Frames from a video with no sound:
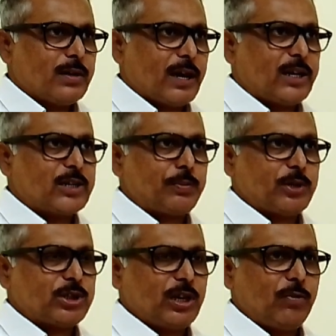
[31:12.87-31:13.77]
That is,
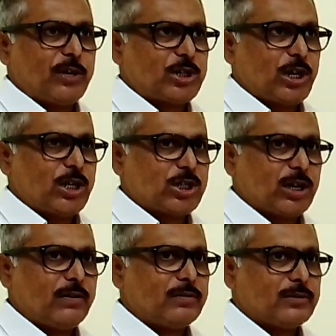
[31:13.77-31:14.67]
first
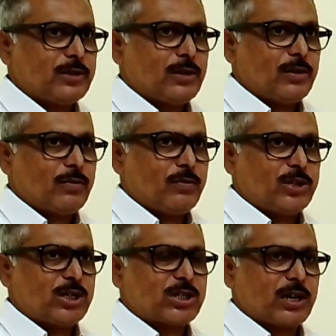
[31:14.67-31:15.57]
investigation,
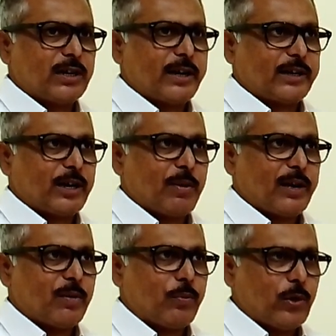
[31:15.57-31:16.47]
which is conducted by
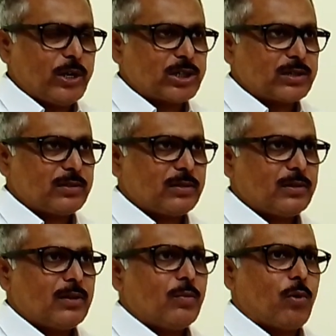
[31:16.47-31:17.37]
the police
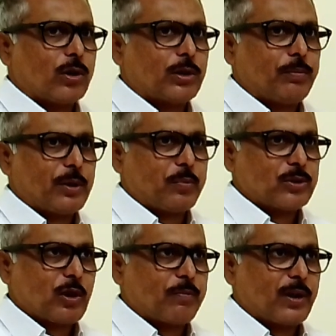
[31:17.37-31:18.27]
for the
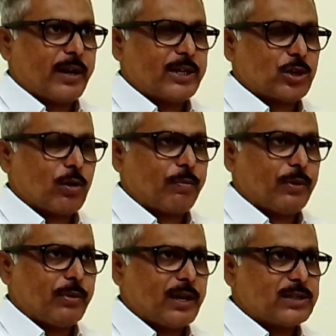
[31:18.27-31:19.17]
purpose of collection of
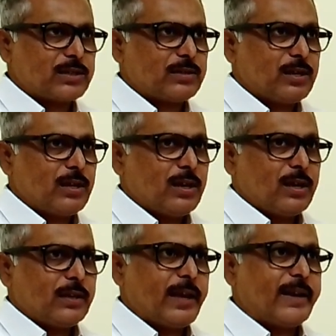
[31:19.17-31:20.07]
evidence.
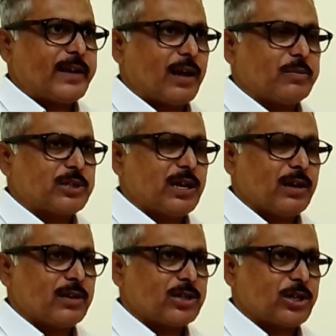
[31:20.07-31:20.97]
Then comes
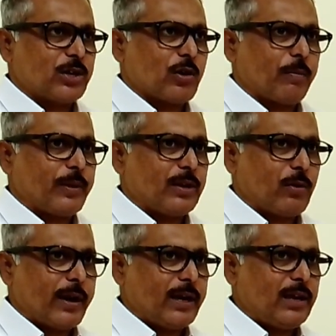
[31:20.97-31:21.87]
the stage of
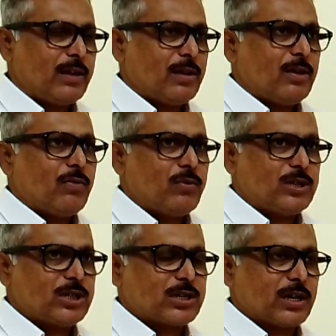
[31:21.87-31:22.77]
inquiry,
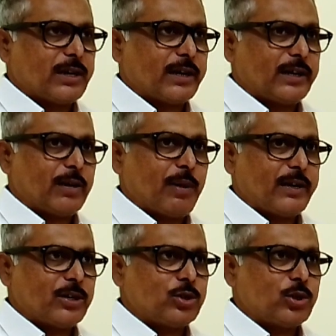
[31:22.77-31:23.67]
which is conducted by
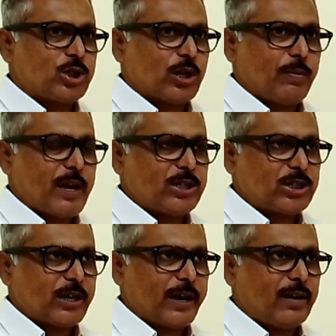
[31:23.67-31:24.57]
the judicial
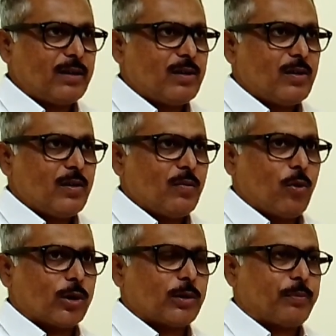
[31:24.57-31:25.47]
magistrate
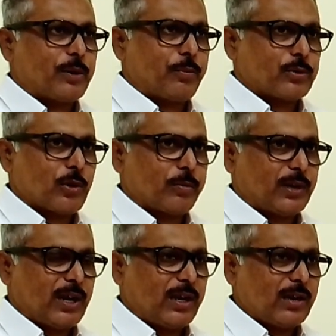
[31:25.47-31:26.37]
for the purpose
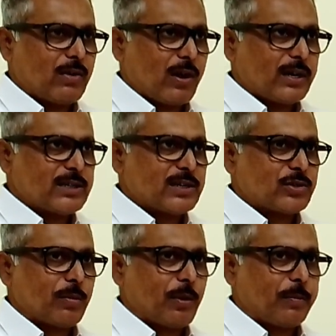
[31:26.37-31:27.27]
of taking
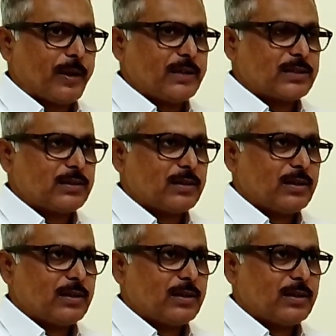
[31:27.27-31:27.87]
cognizance of offence.